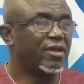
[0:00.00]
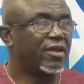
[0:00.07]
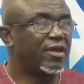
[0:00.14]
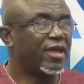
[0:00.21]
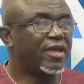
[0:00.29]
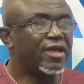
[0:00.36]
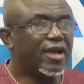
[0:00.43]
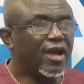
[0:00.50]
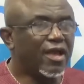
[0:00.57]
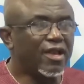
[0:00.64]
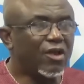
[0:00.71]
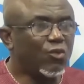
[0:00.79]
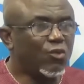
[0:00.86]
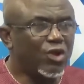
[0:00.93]
In
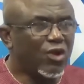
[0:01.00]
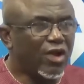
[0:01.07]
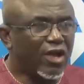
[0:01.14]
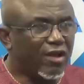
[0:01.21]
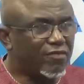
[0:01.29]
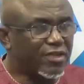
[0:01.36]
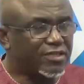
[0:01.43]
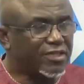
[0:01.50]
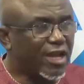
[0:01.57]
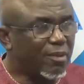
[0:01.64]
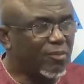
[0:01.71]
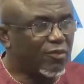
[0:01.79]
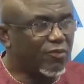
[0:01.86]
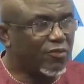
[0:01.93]
Ghana, we don't have the
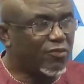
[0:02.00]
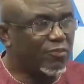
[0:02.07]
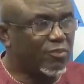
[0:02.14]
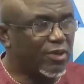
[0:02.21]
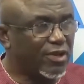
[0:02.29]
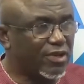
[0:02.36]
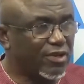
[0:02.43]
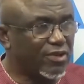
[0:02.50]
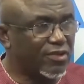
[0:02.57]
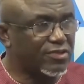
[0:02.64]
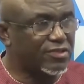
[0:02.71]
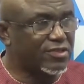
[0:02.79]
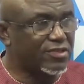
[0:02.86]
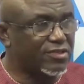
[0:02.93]
type of political
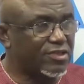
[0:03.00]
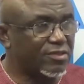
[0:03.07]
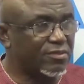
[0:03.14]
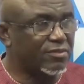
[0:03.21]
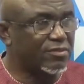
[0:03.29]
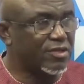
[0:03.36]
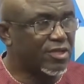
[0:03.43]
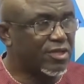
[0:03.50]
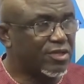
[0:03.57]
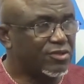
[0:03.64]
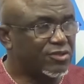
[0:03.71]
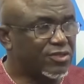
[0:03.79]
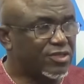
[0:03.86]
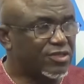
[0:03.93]
system
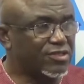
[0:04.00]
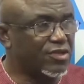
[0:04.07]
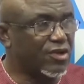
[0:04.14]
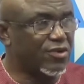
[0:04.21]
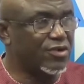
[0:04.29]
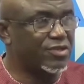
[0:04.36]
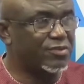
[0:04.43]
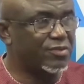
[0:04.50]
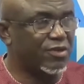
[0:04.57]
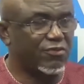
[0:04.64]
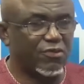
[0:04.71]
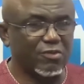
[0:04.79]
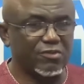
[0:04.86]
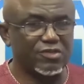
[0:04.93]
to discourage me
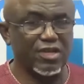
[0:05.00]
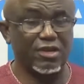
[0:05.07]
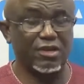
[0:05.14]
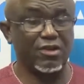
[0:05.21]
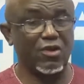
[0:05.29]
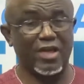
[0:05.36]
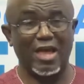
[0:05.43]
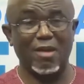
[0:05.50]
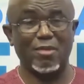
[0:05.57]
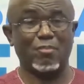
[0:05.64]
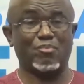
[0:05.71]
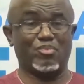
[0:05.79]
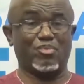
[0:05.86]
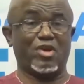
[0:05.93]
from saying, oh yeah, I'm a
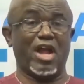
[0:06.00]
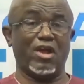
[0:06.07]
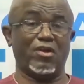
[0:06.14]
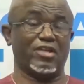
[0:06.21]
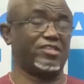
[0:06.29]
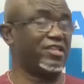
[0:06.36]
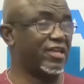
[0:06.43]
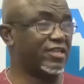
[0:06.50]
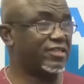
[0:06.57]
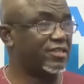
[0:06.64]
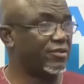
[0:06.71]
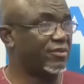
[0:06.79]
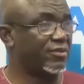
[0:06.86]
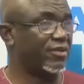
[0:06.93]
proud
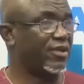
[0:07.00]
Asante.